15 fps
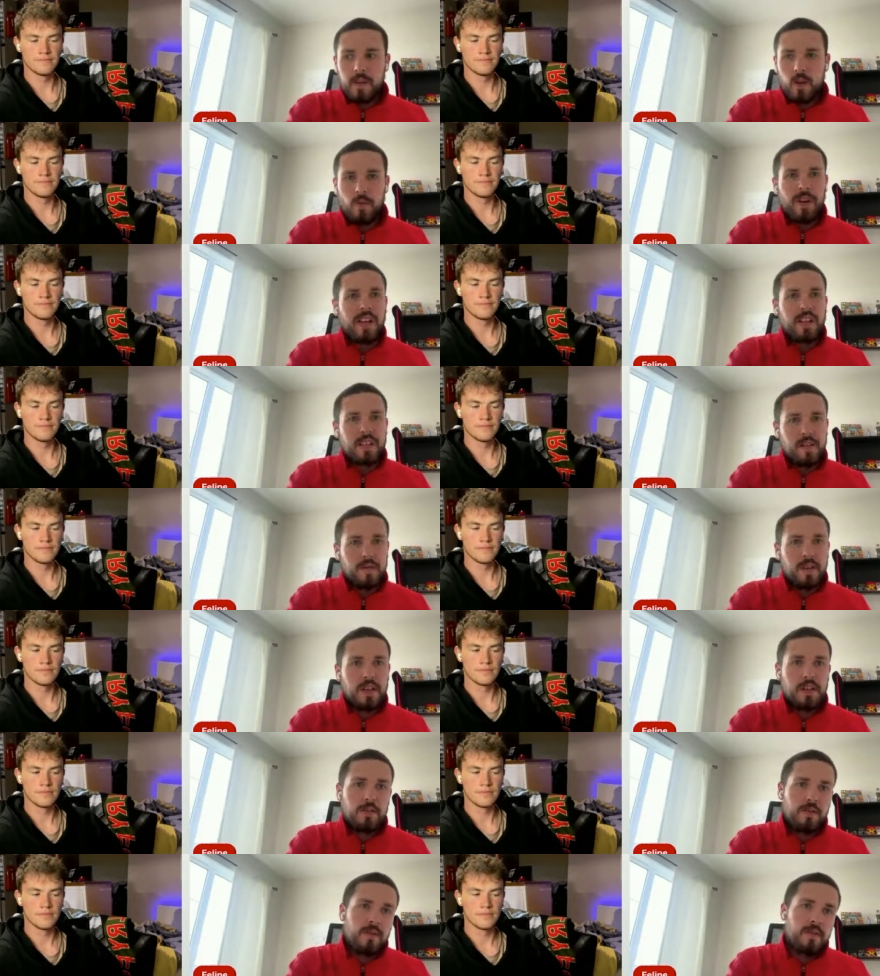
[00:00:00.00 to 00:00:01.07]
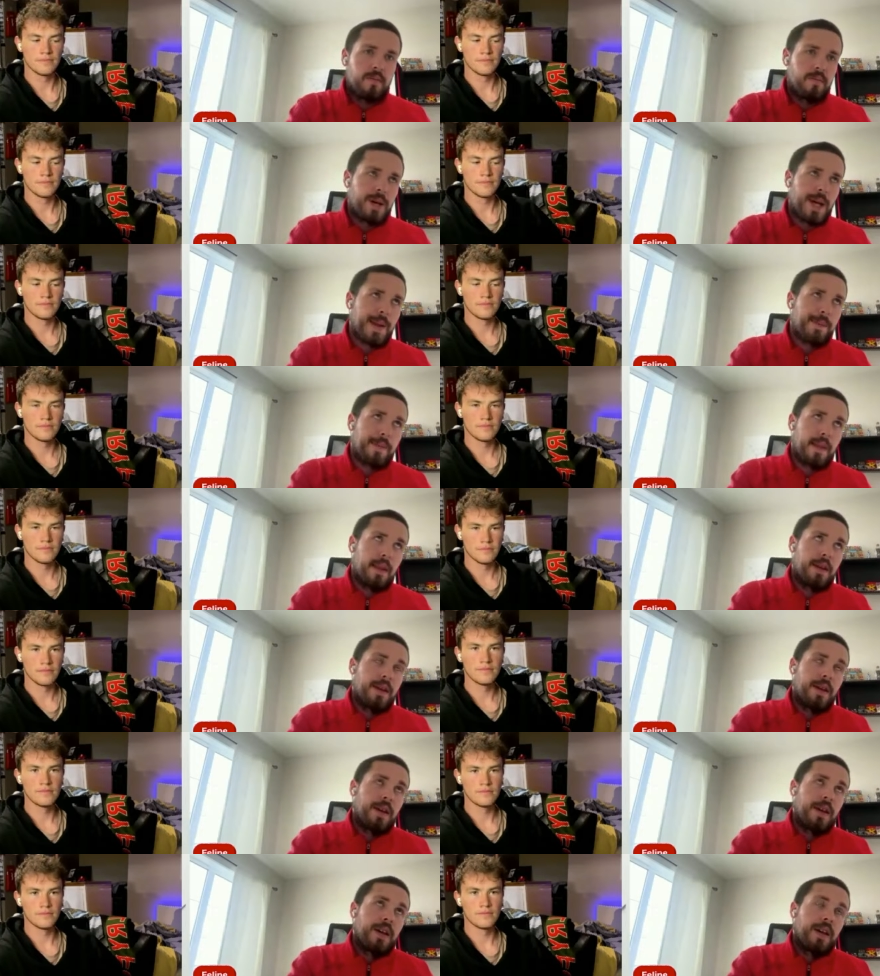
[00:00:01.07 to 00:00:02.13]
Speaker 1: relatively new. But,
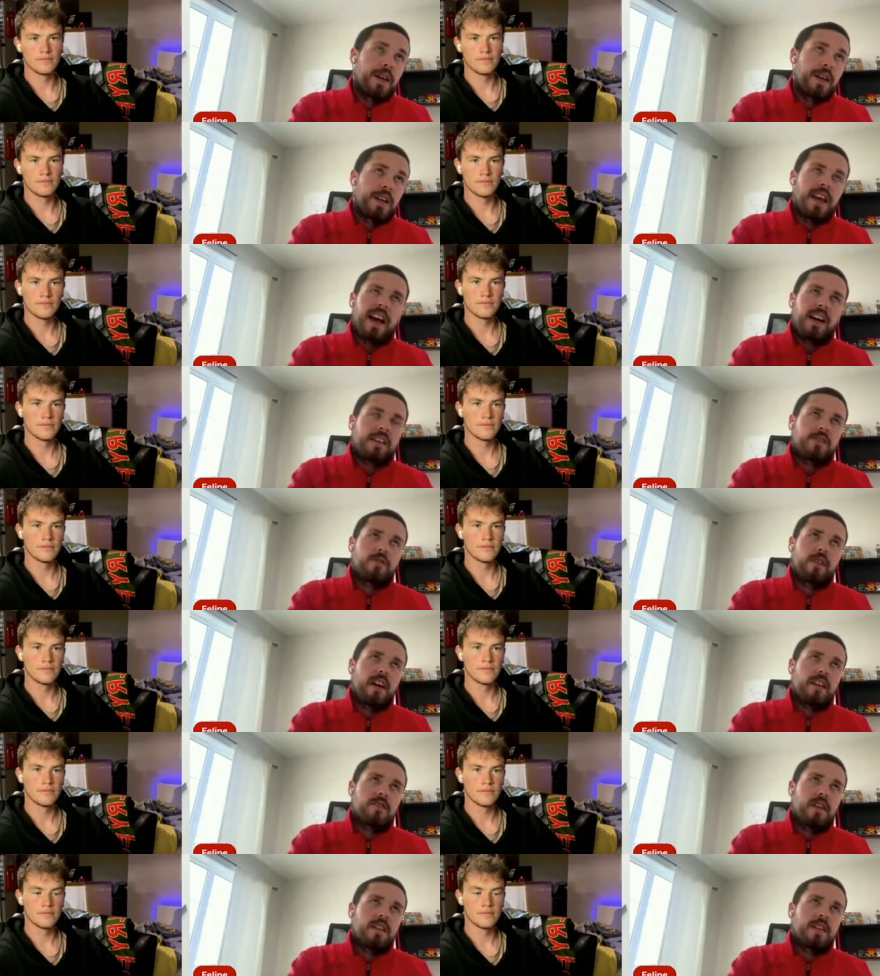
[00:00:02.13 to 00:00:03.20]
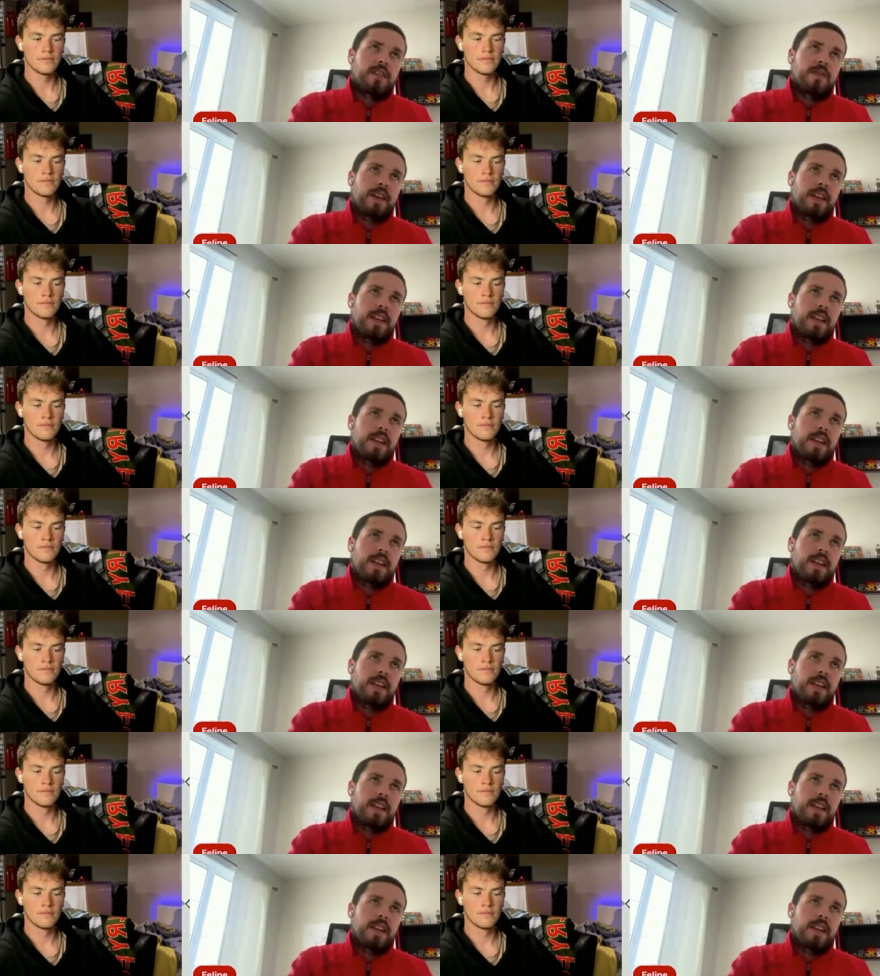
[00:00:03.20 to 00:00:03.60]
yeah, so I just think